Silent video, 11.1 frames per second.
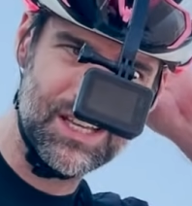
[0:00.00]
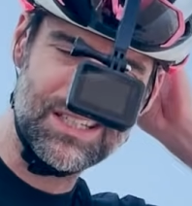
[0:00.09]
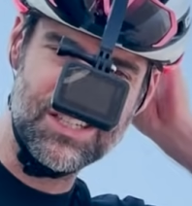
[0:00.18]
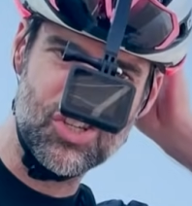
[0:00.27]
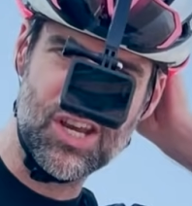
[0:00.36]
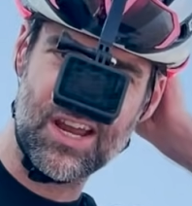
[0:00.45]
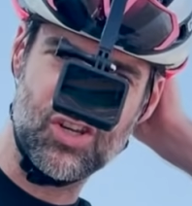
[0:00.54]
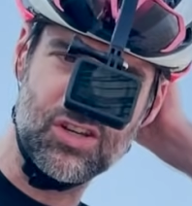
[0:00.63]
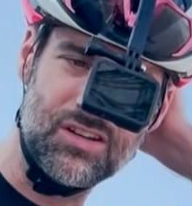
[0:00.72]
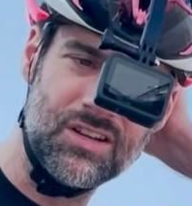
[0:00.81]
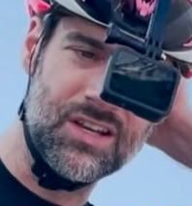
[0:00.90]
a 1.6
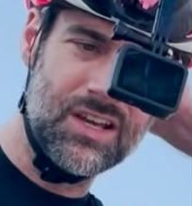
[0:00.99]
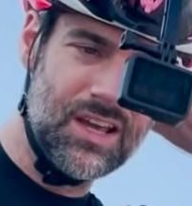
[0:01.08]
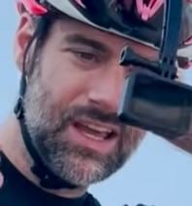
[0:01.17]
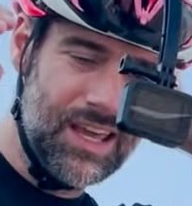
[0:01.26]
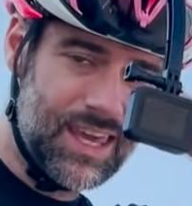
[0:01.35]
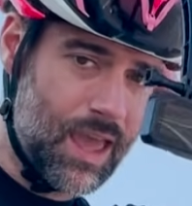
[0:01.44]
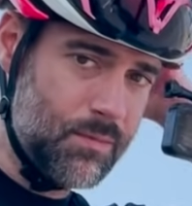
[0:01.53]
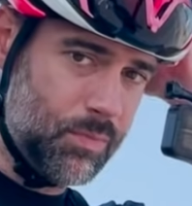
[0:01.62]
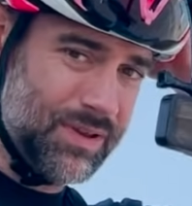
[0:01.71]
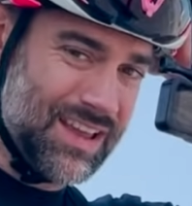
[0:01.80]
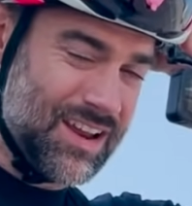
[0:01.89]
injection. He came
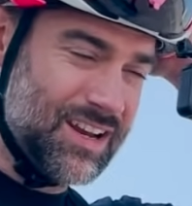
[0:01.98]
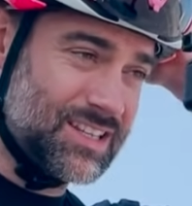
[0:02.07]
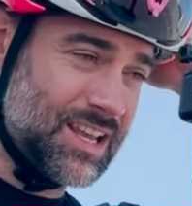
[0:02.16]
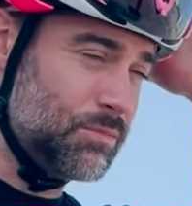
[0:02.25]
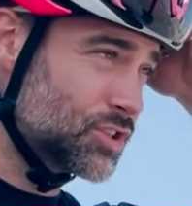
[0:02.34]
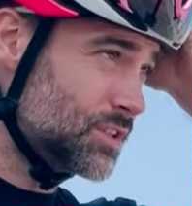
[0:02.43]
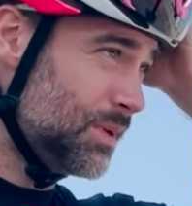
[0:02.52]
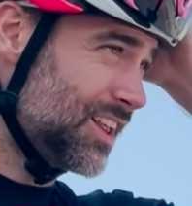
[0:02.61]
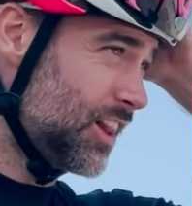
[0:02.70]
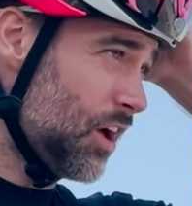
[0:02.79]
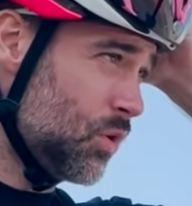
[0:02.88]
up here, and it must have been
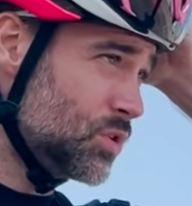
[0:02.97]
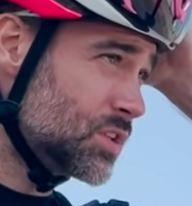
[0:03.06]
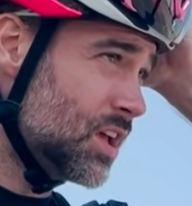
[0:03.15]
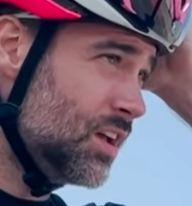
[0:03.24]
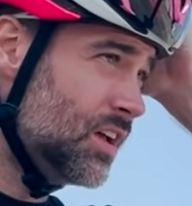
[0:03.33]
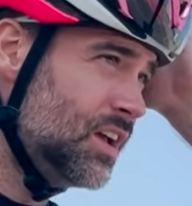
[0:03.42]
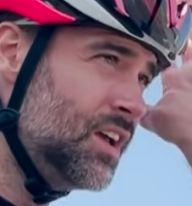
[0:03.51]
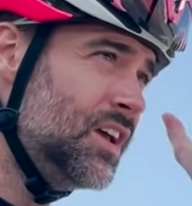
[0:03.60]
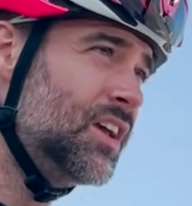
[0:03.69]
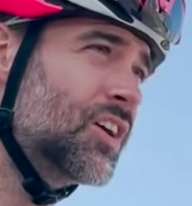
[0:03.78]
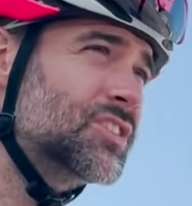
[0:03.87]
closed
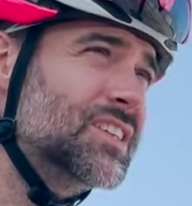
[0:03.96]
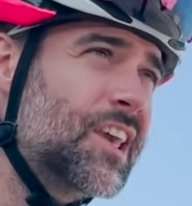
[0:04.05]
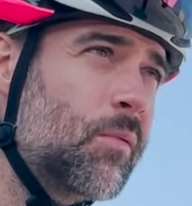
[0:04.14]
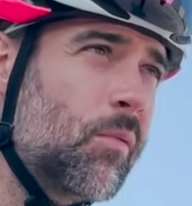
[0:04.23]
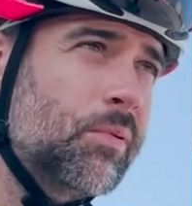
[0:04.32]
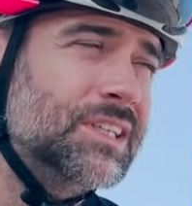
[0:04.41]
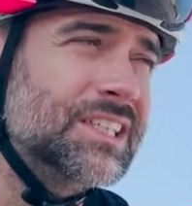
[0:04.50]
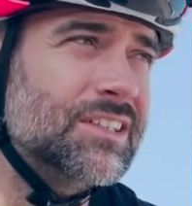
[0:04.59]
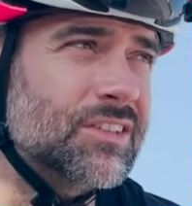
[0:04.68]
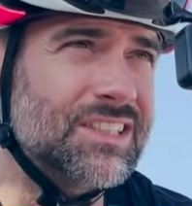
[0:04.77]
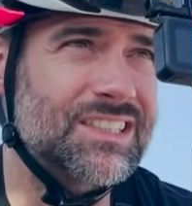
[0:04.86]
because he came up in
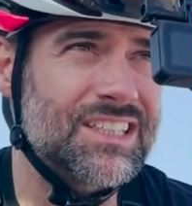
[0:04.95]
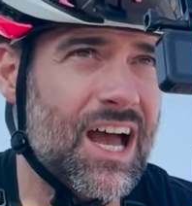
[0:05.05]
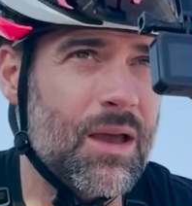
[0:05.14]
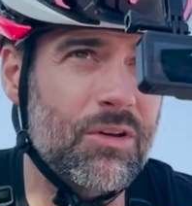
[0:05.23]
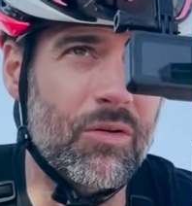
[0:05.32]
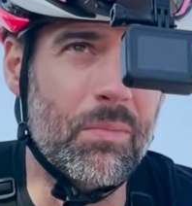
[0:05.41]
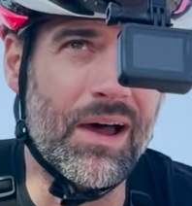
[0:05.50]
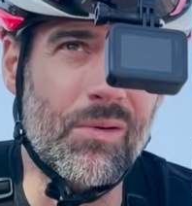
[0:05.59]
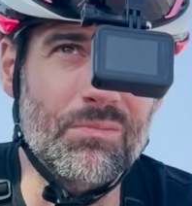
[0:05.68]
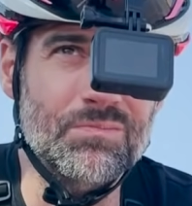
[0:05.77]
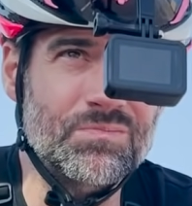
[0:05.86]
here in a time of
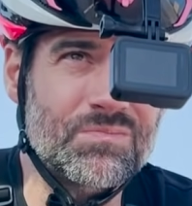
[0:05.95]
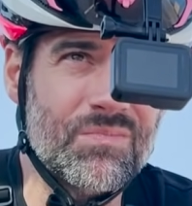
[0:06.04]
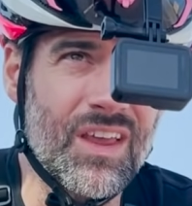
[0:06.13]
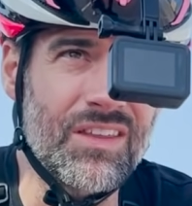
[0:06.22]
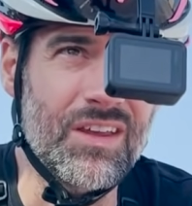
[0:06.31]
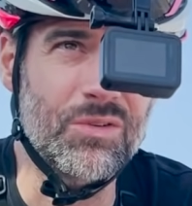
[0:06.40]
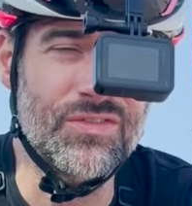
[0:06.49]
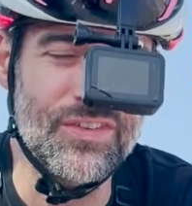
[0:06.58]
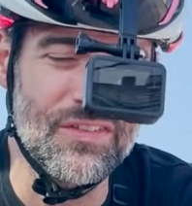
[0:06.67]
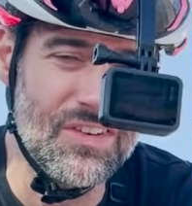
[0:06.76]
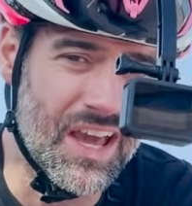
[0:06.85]
about, I think it was
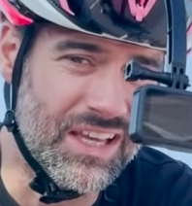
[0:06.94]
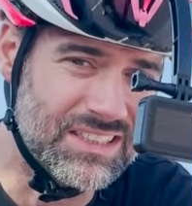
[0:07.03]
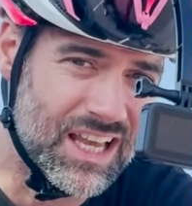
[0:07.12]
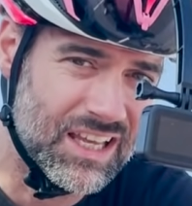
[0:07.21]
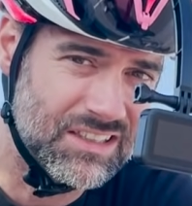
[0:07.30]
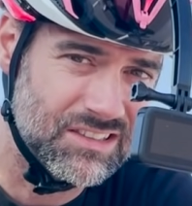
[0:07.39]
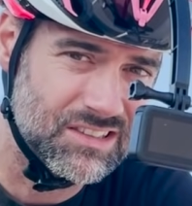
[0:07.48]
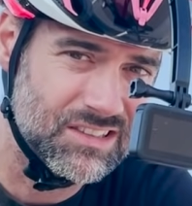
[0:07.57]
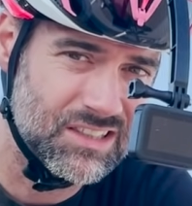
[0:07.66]
58 seconds.